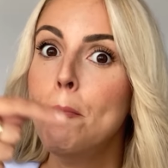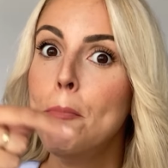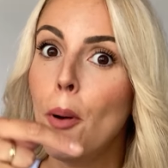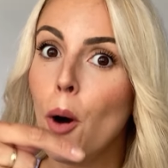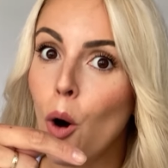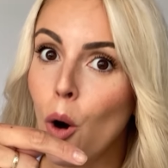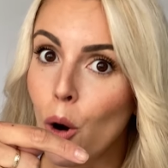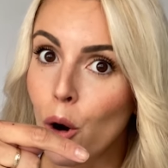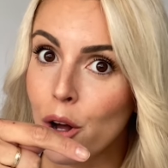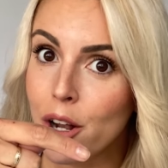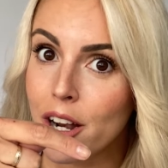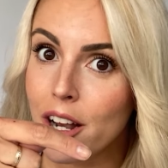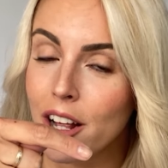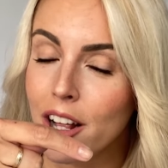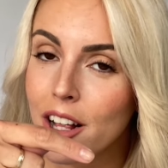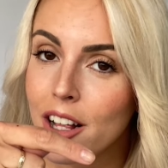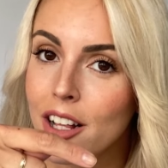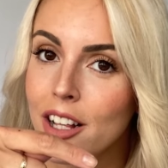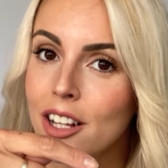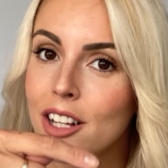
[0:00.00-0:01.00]
Por
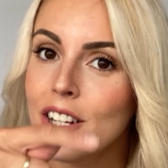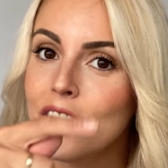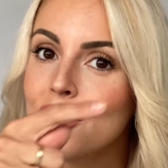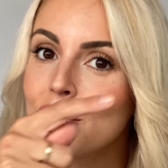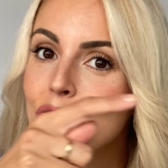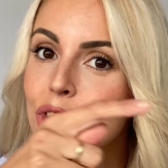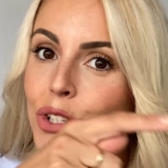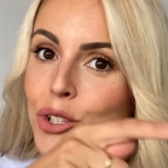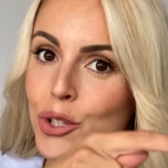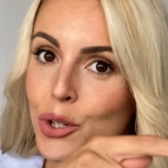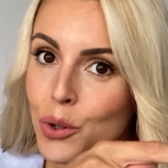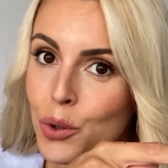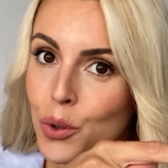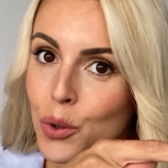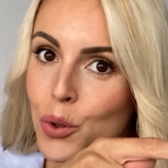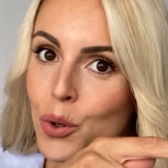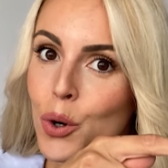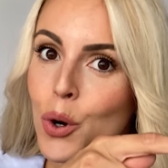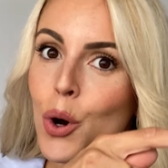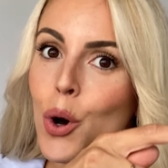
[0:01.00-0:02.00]

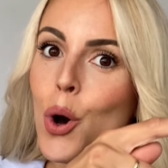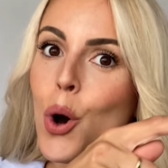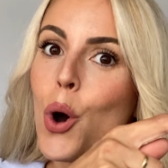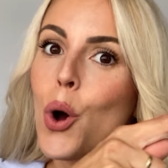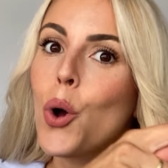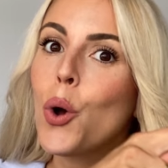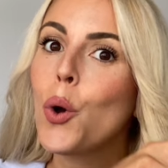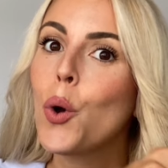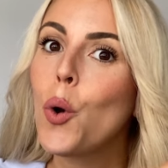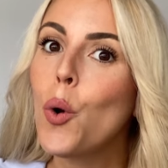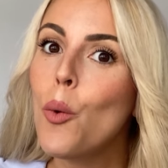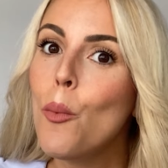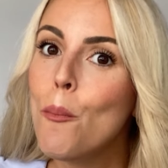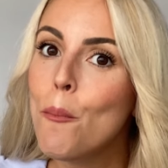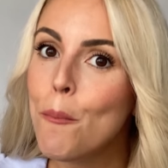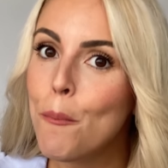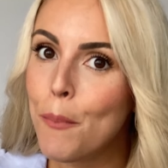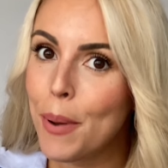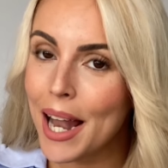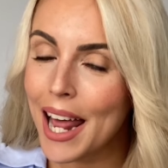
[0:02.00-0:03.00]
su
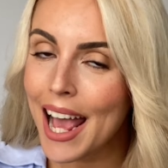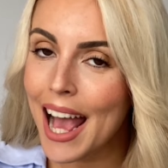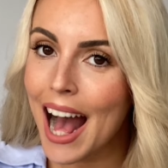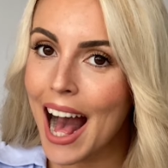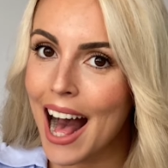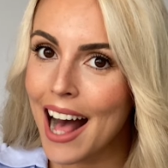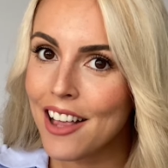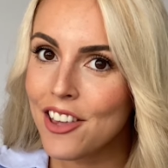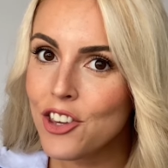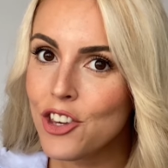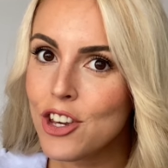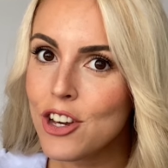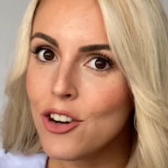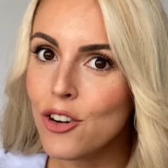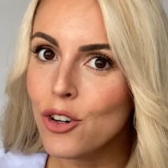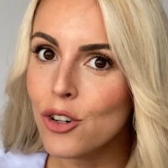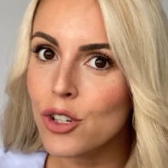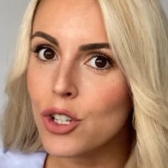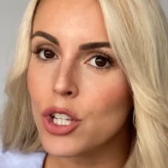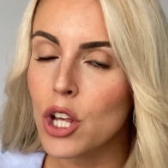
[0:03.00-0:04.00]

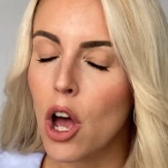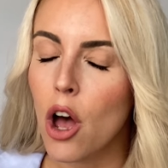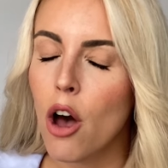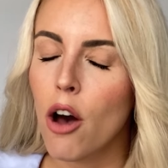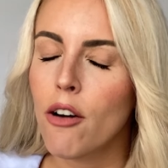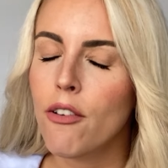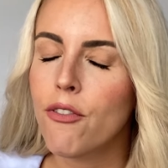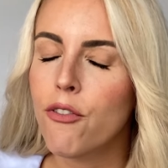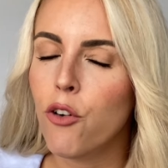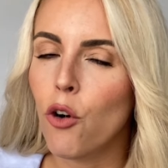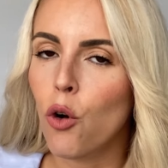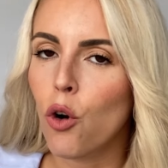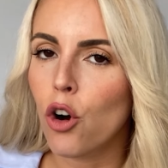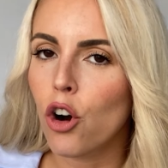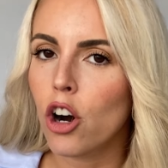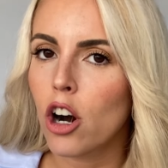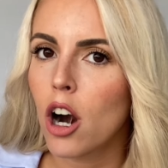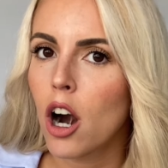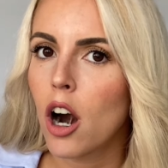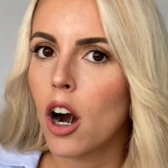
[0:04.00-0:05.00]
cumpleaños,
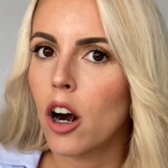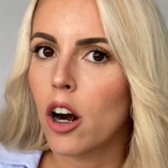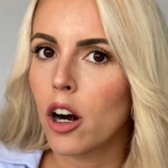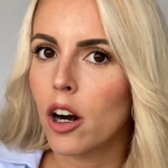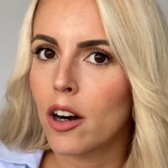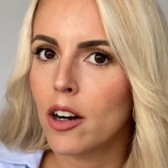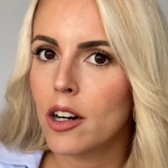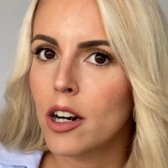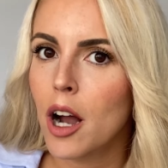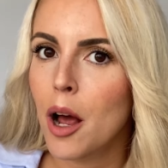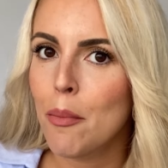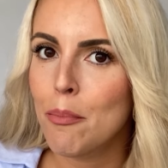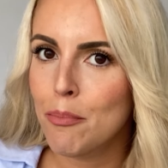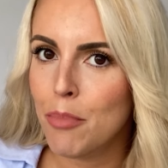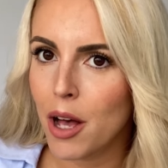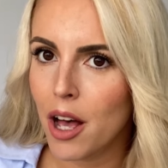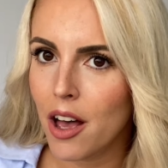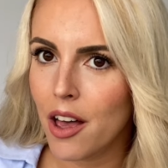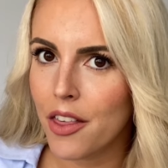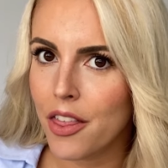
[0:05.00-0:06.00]
for her
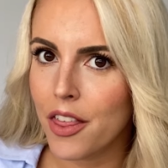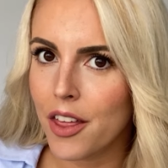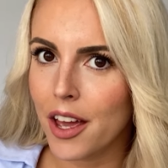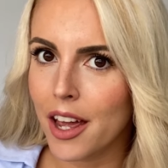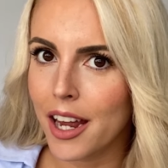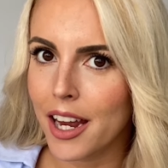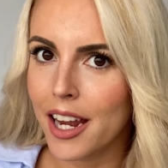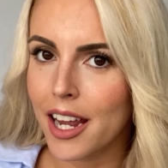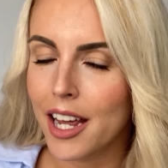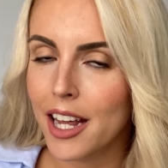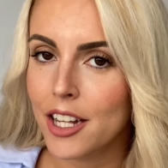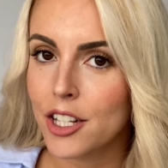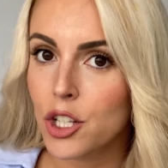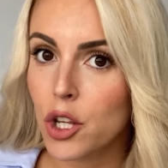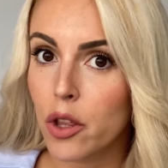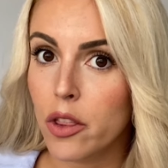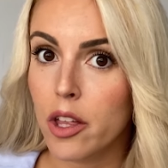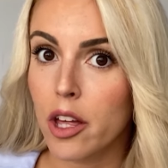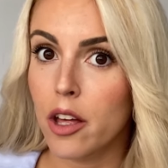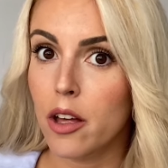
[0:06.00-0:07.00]
birthday.
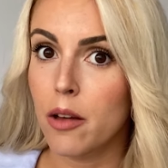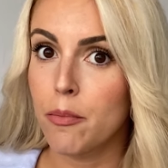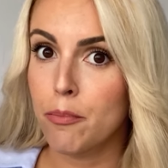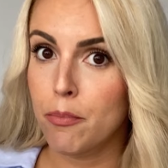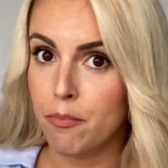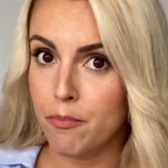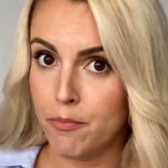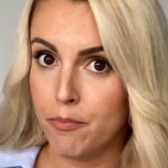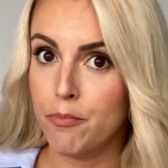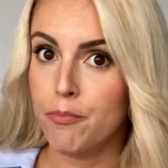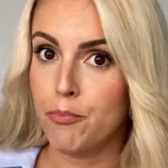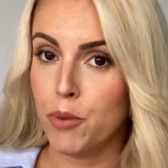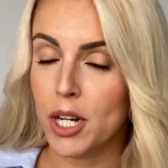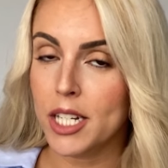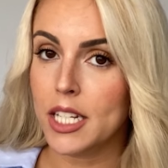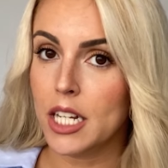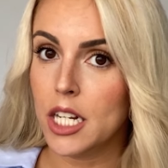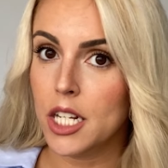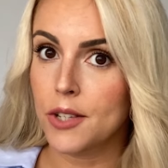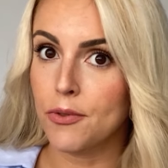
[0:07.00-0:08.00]
So the
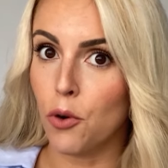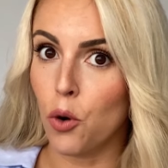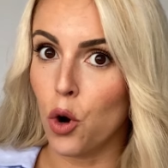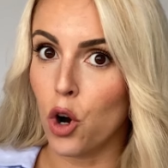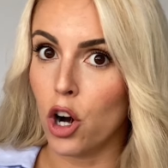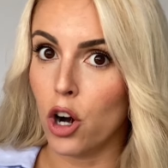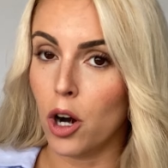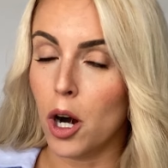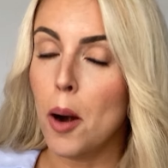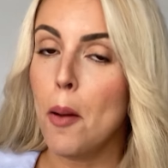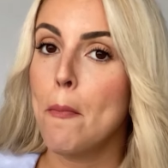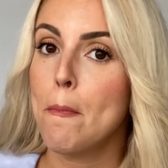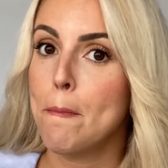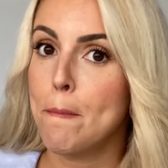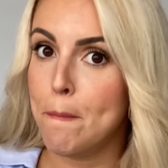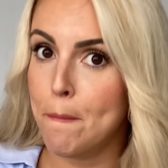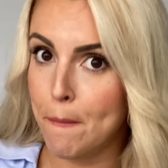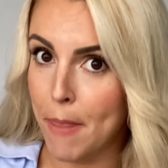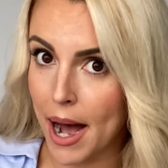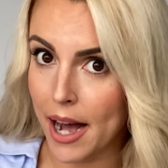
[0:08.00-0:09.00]
present is for her,
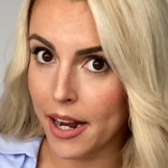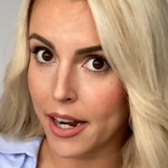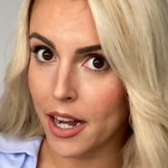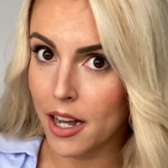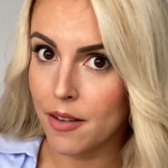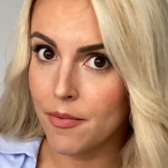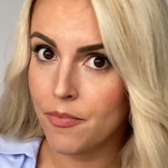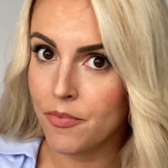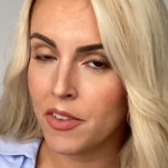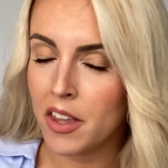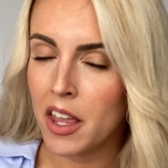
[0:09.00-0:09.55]
para,